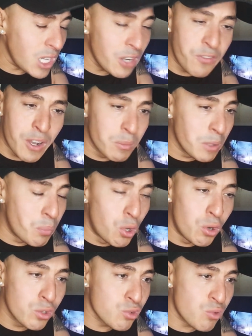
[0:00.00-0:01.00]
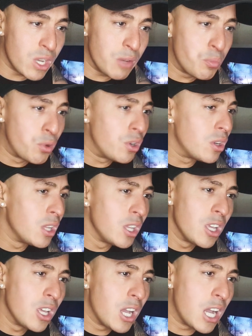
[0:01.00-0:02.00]
Family Portrait. But
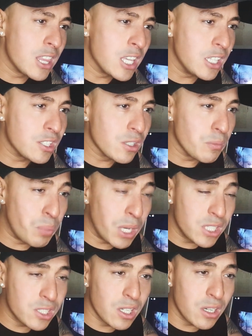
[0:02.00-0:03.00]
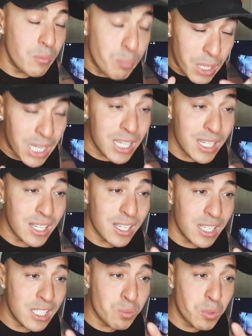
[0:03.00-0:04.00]
I think Pink's, Pink
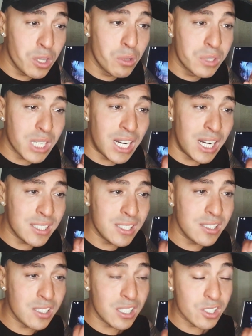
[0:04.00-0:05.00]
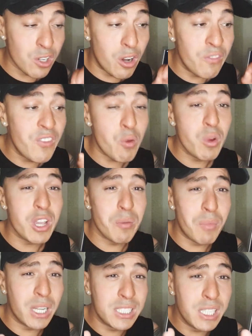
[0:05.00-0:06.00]
is one of those artists that's got a very
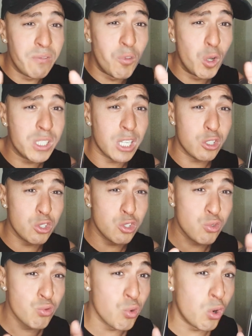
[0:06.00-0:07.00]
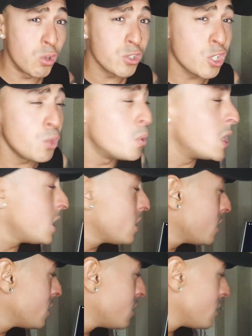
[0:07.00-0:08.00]
commanding voice that just draws you in.
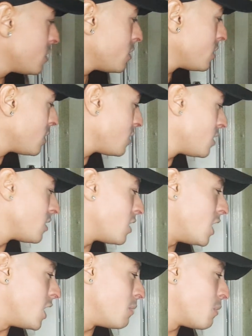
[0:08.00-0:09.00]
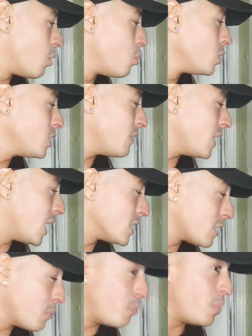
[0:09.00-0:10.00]
Um, I wonder if it
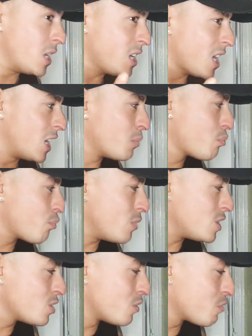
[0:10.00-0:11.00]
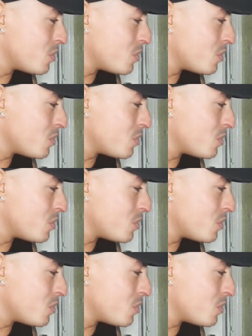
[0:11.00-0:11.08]
has a big kind of bridge or